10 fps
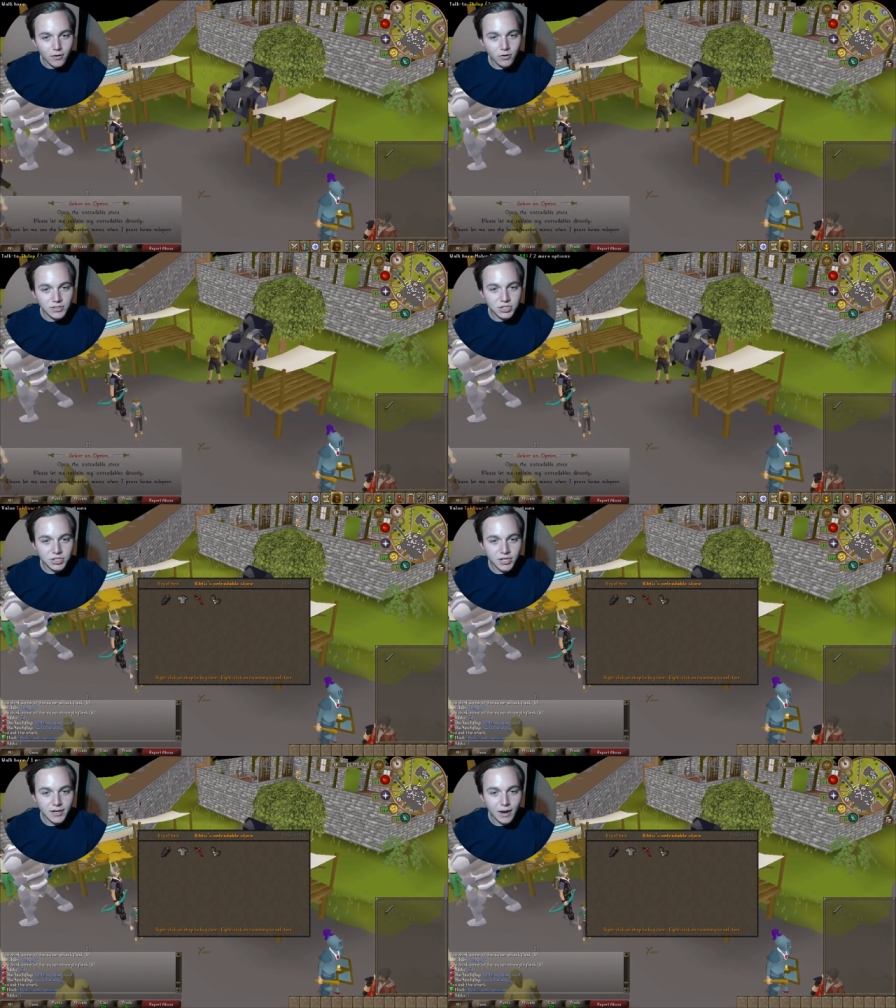Holy
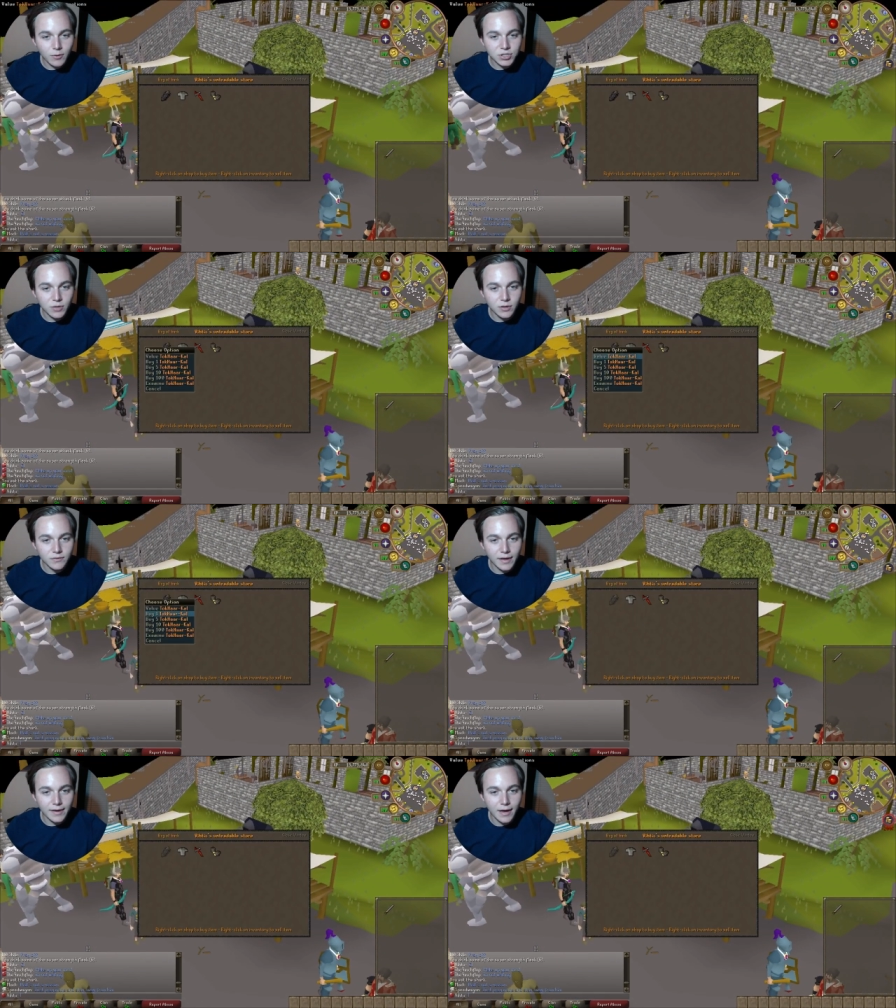shit, I wish I would
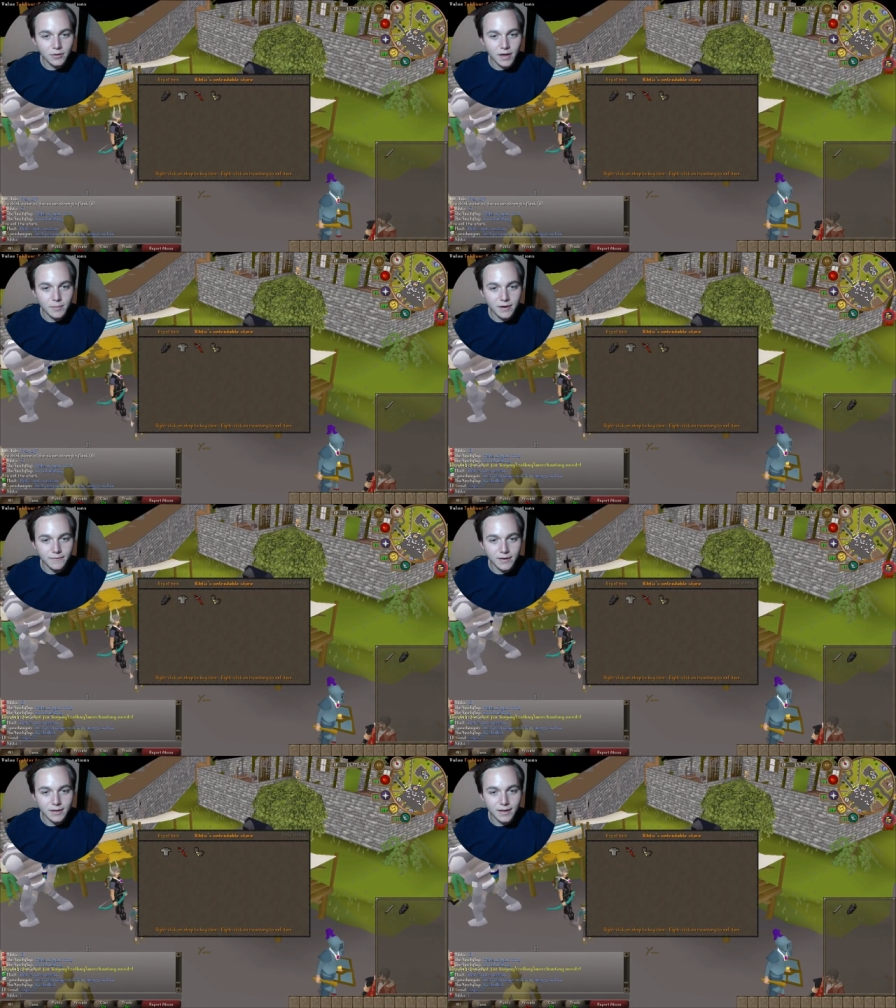have like held out
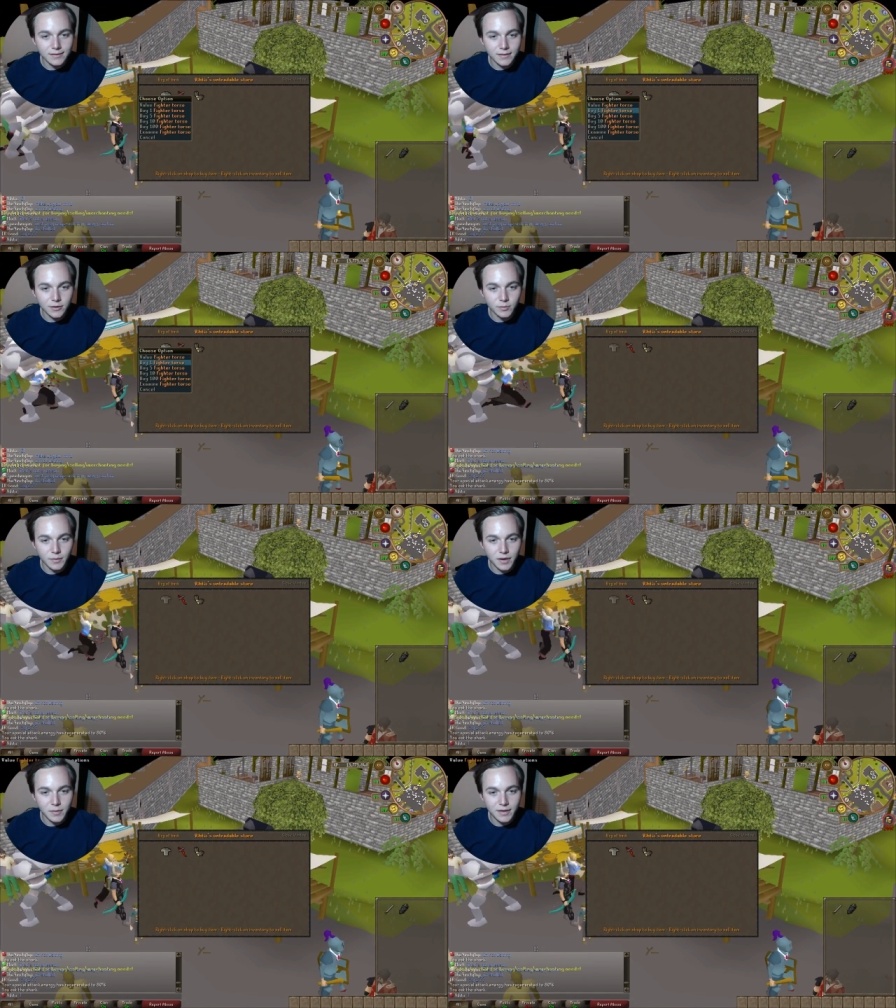my VLS a little
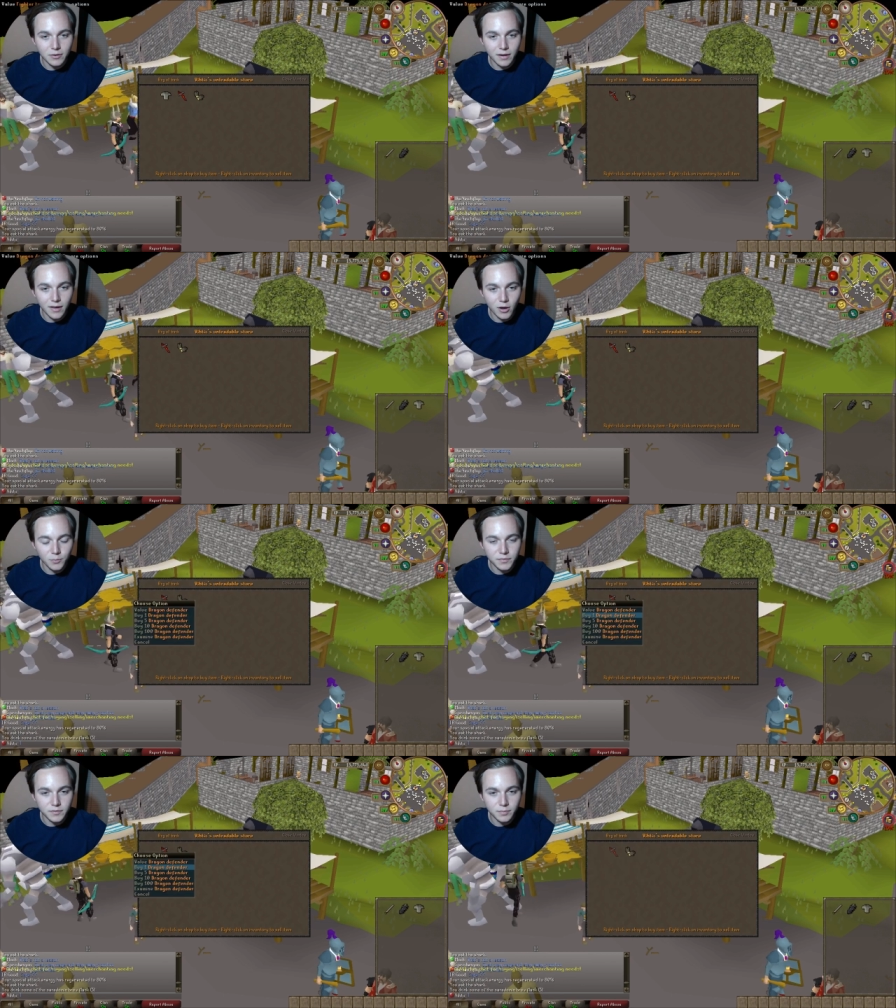bit maybe, that would have
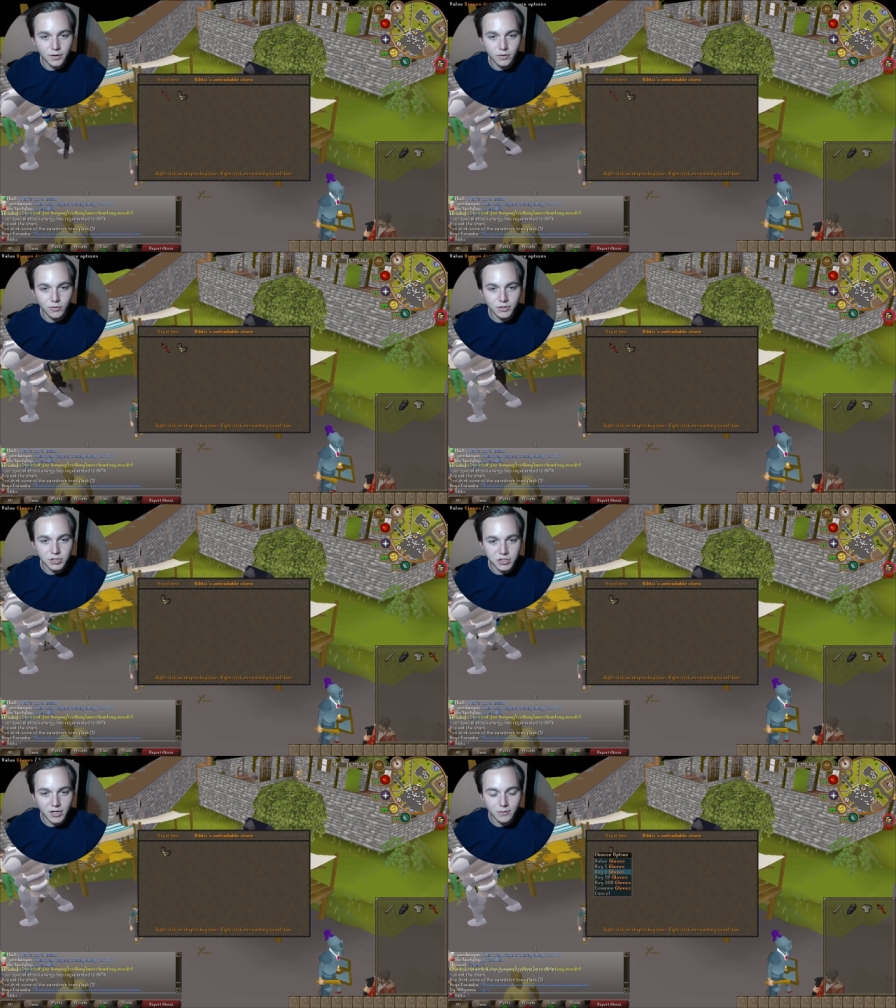helped, but
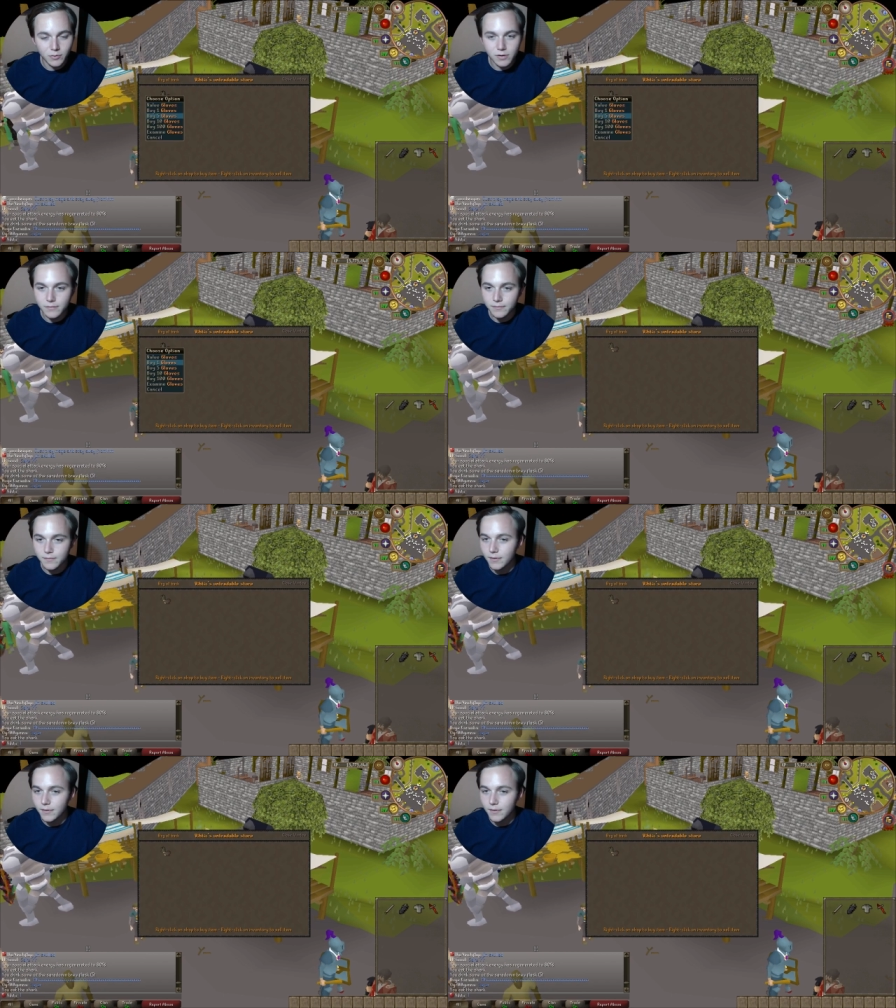holy shit, well,